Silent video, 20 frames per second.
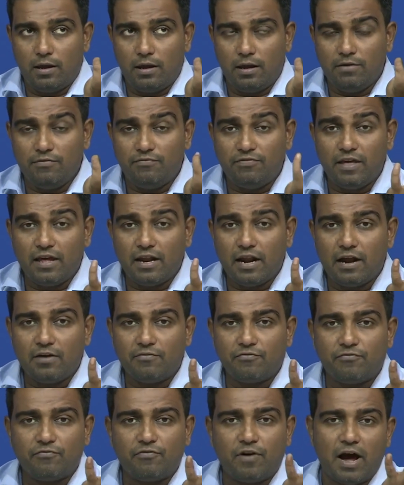if there are
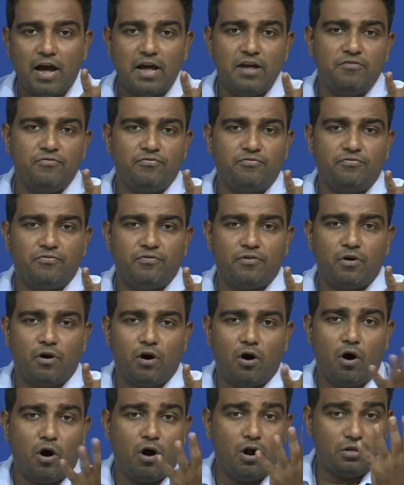5
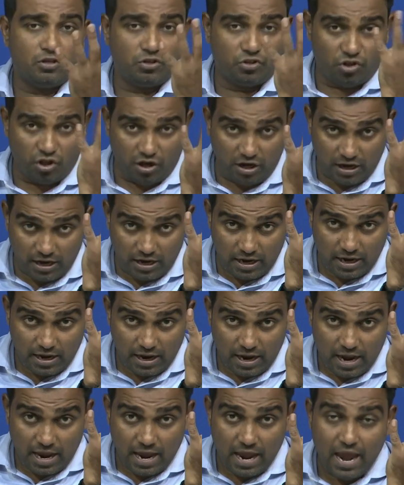or 3
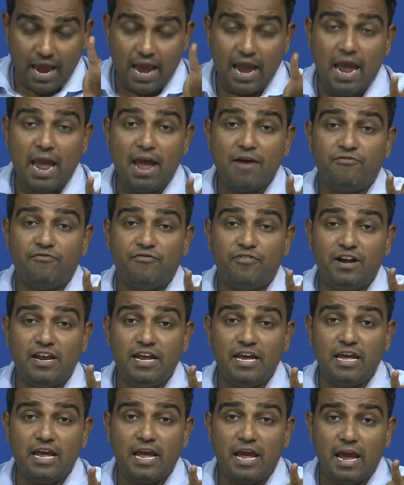
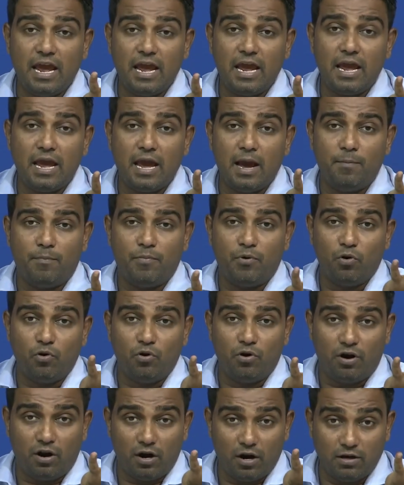FDA
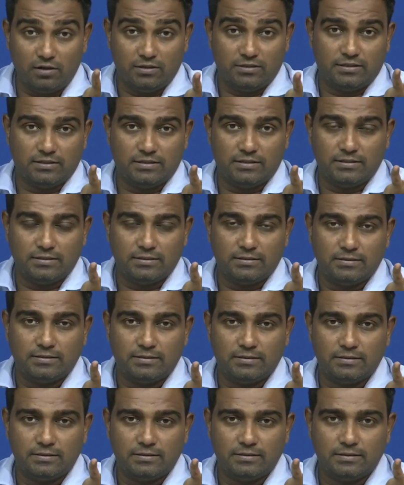approved drugs,
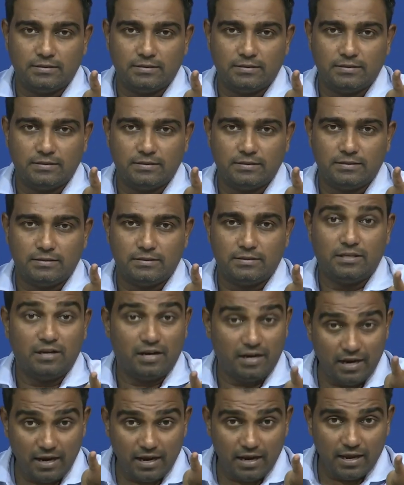
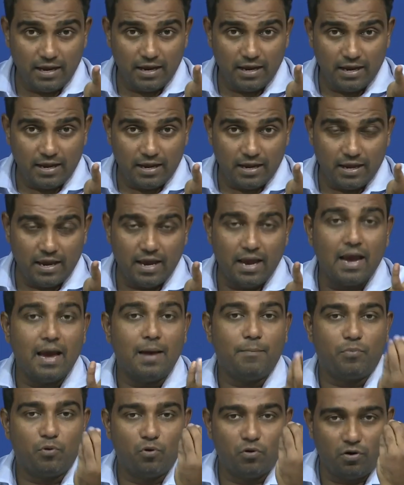3
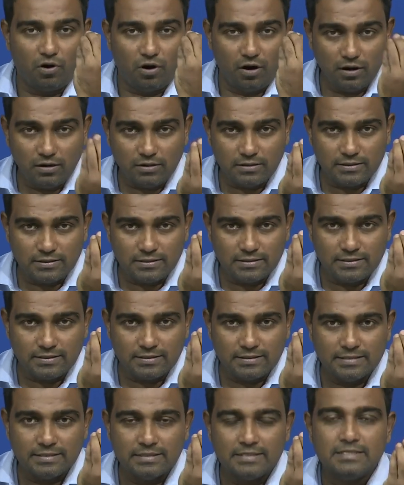approved drugs
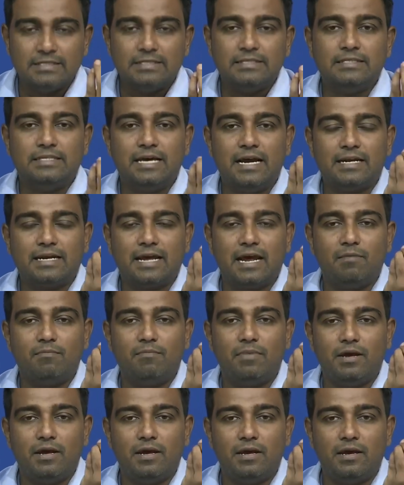that
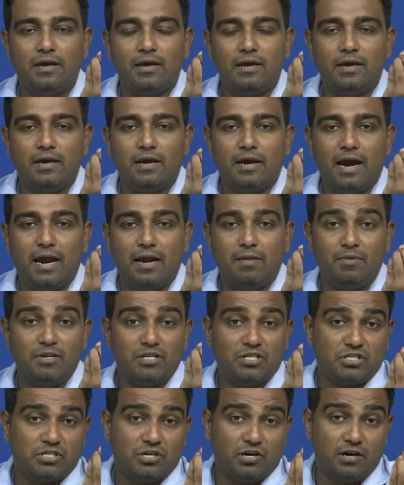can be
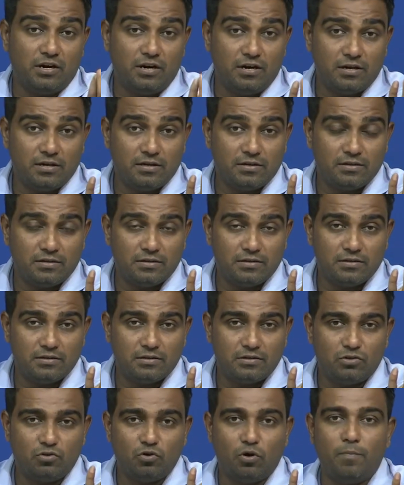administered
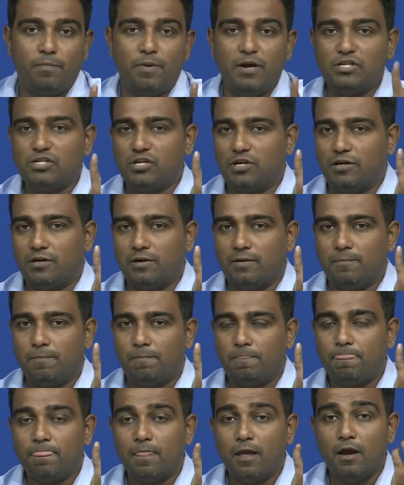to a patient
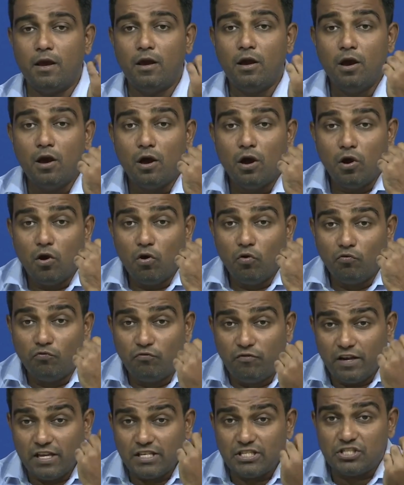
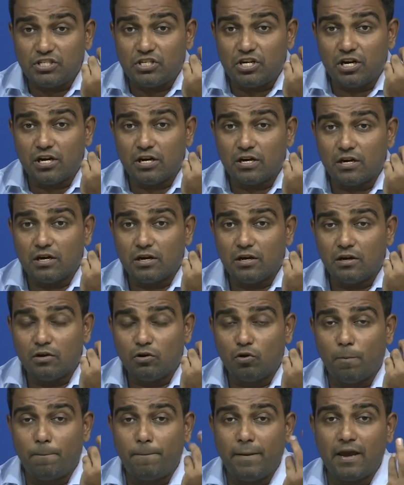which drug
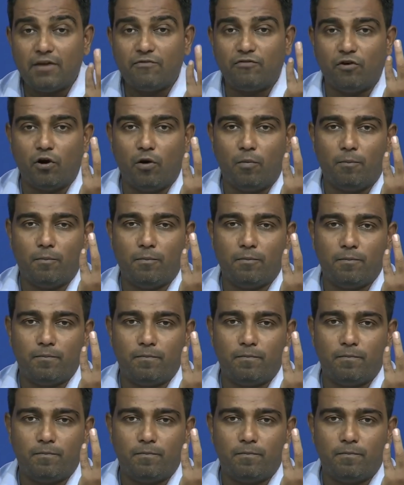to pick from.